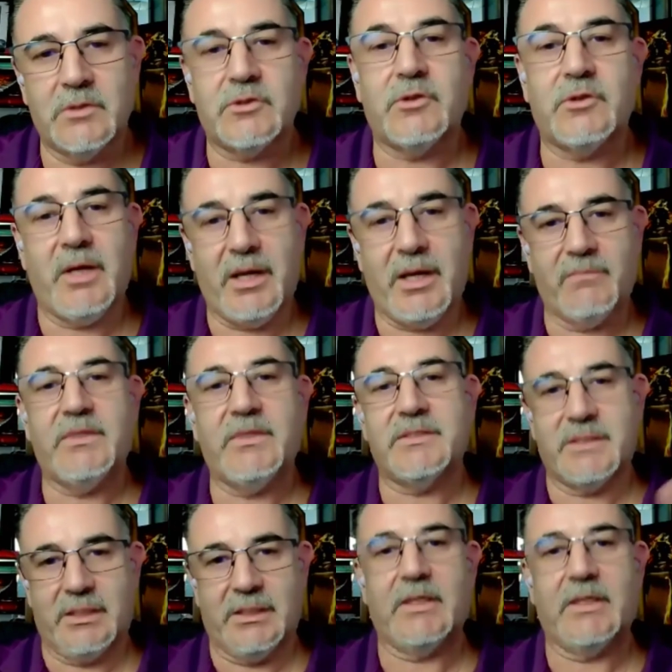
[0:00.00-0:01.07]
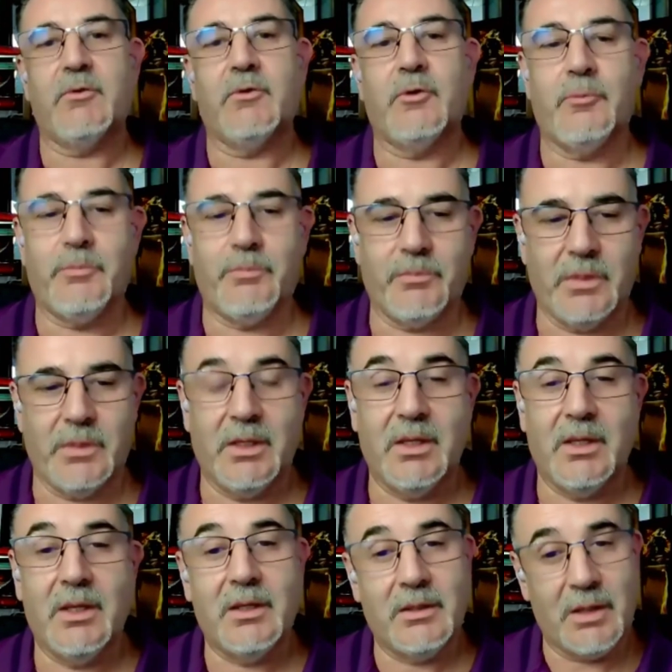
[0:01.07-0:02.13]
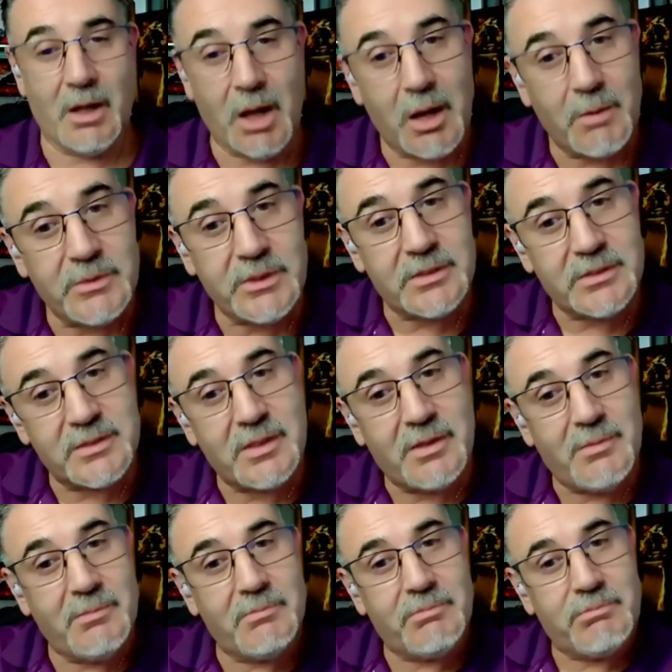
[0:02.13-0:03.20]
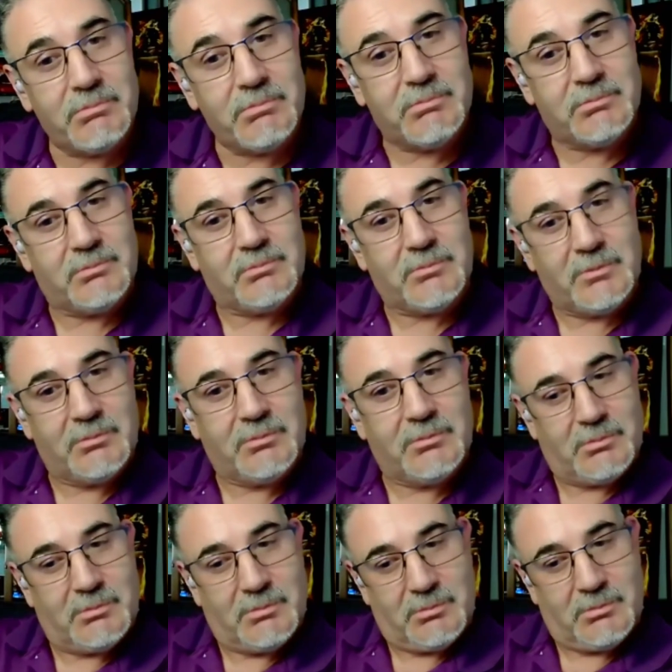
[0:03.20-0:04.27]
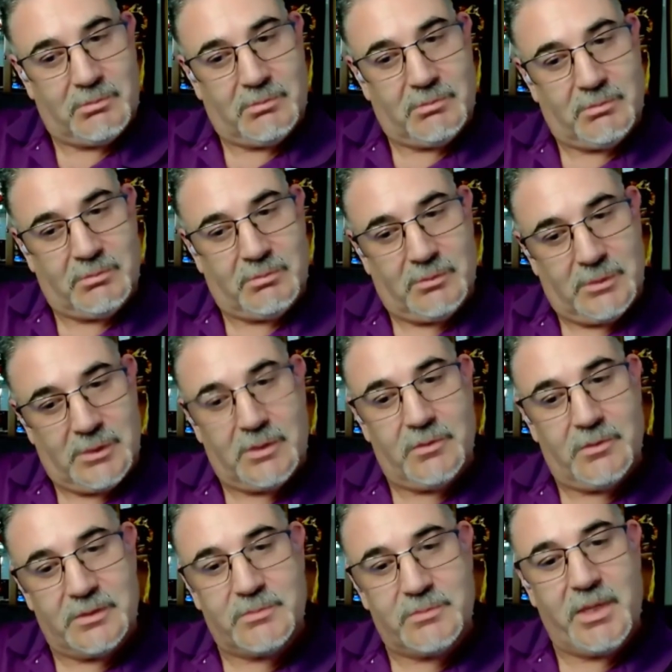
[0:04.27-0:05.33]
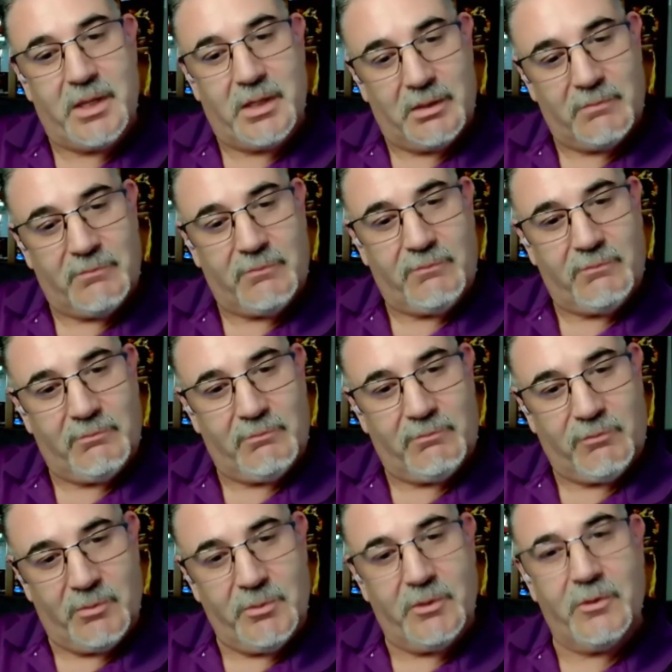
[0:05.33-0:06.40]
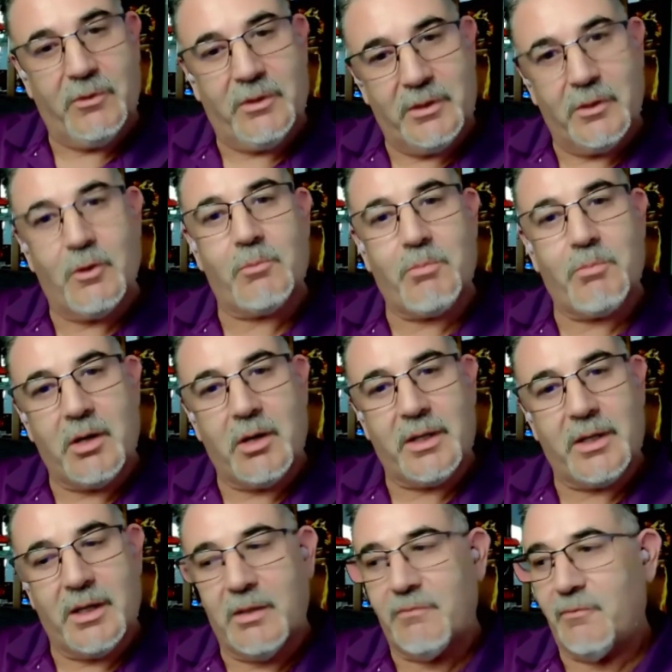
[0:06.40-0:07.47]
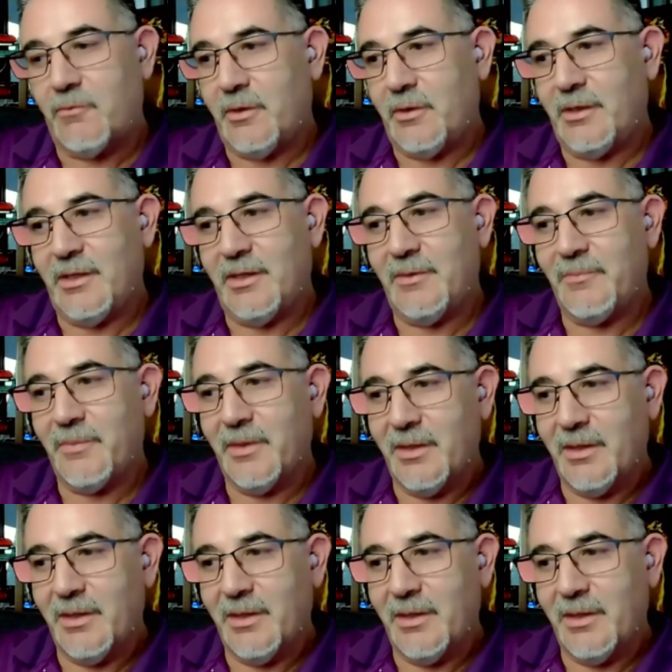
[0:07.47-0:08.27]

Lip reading: So you have this elite group. Now, I'm just some little Hispanic from the hood in Oak Park, California.